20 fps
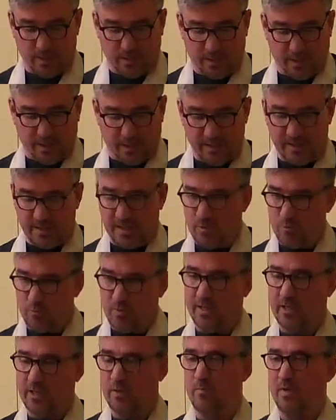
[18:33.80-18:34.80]
And he
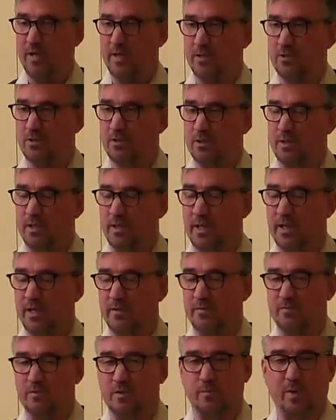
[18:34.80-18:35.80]
recommends the King
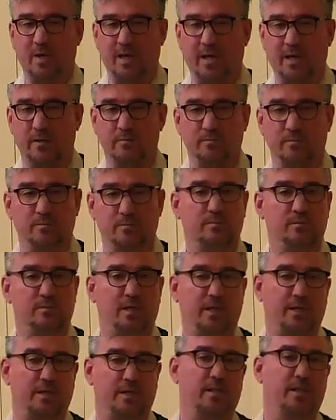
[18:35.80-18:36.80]
of Tibet
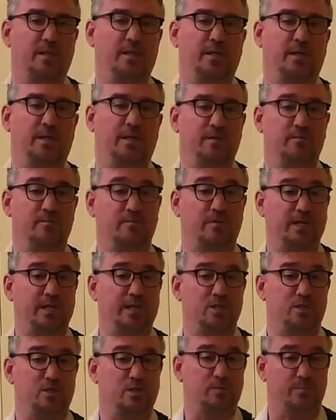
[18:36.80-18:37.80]
that he
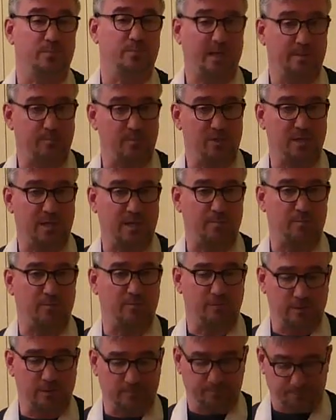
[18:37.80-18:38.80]
invites
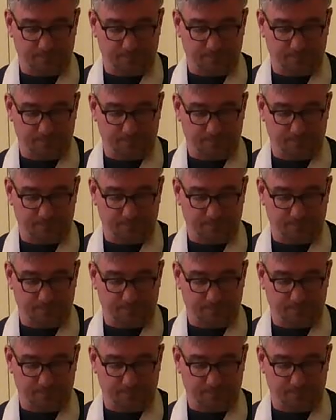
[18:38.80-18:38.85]
Padmasambhava.